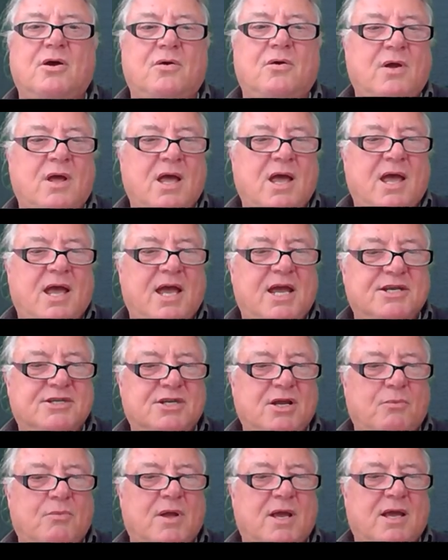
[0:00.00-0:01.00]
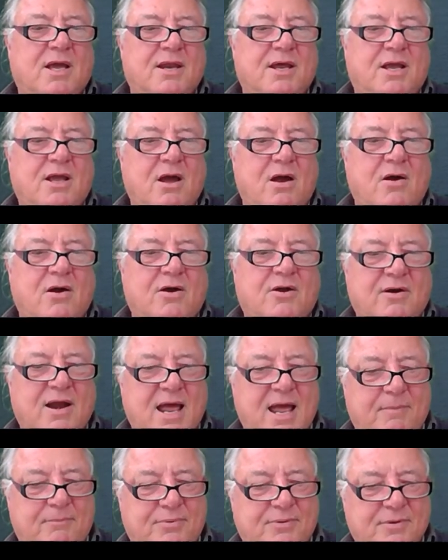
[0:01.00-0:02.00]
do is that we're going to go and
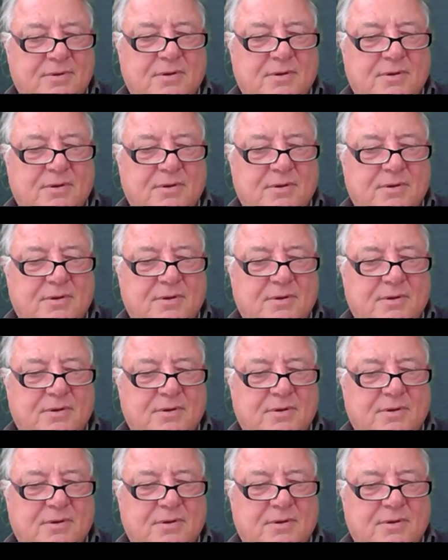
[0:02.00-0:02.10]
grab